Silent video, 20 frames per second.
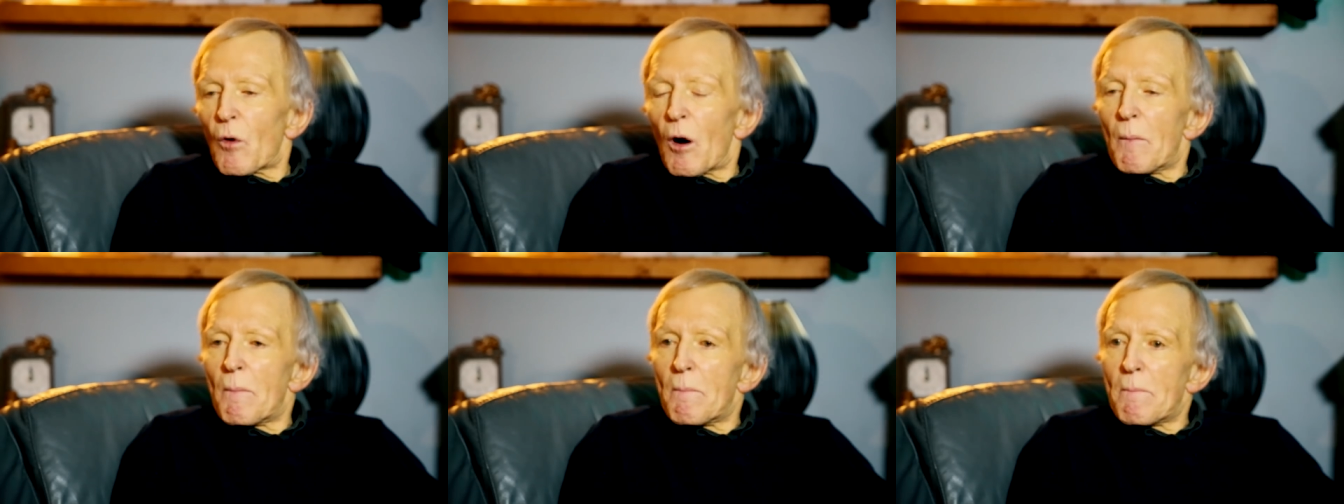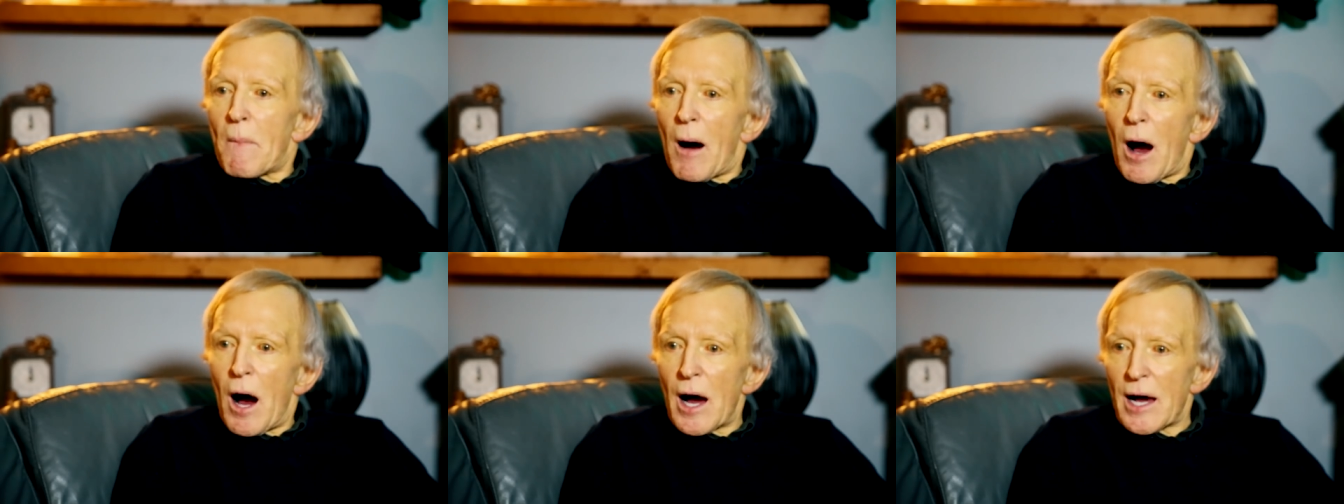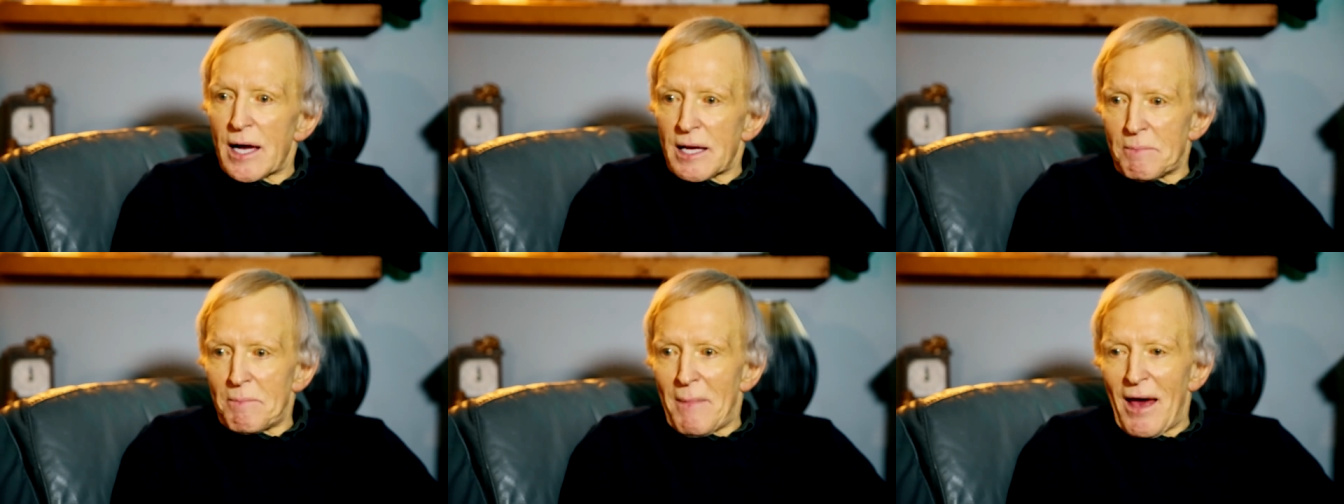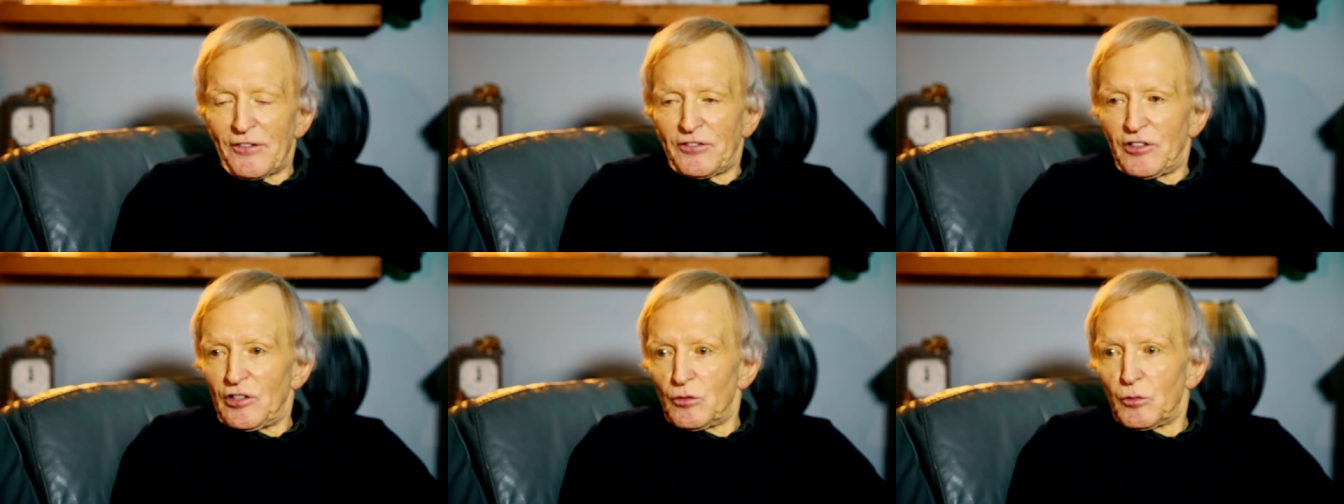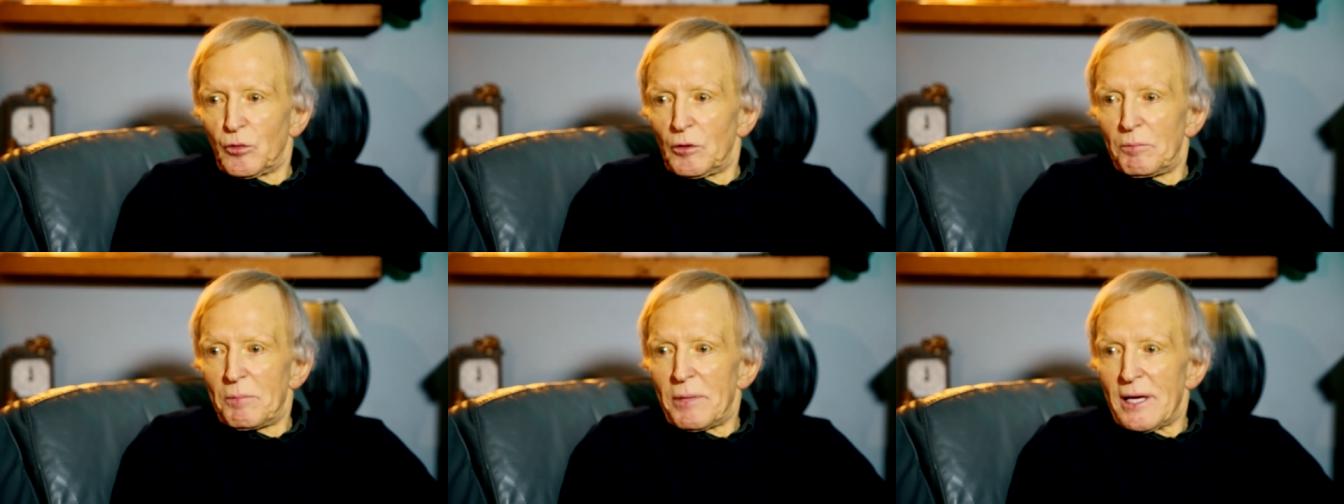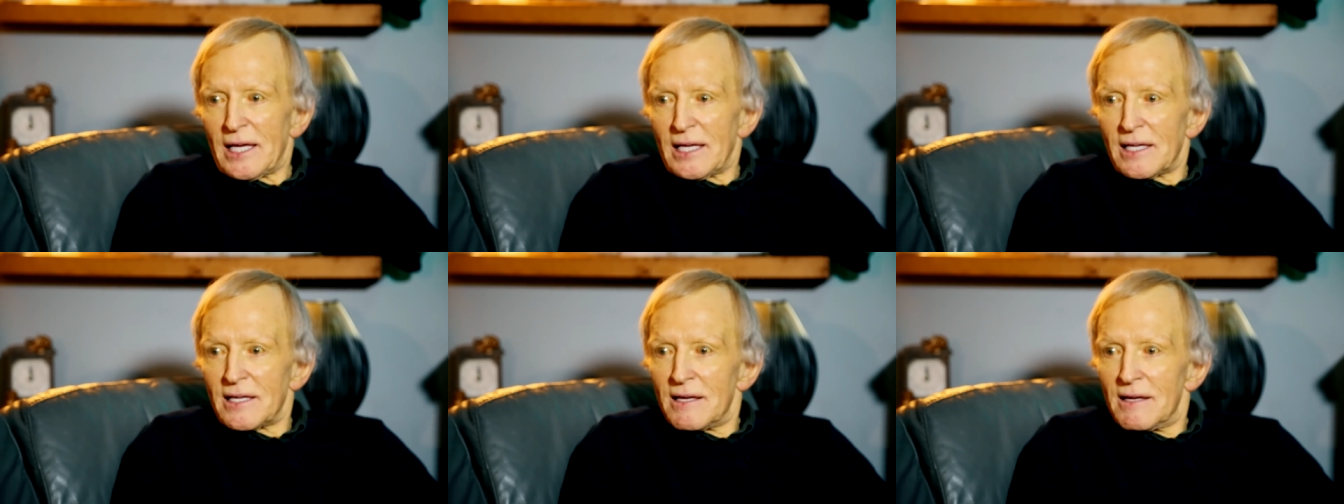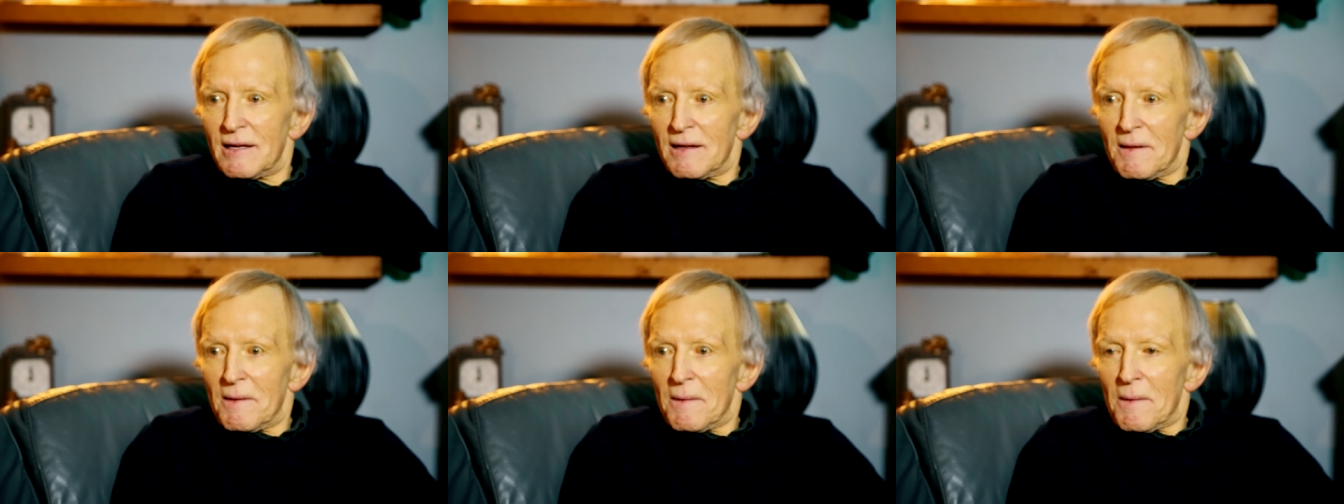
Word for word: Well, my message would be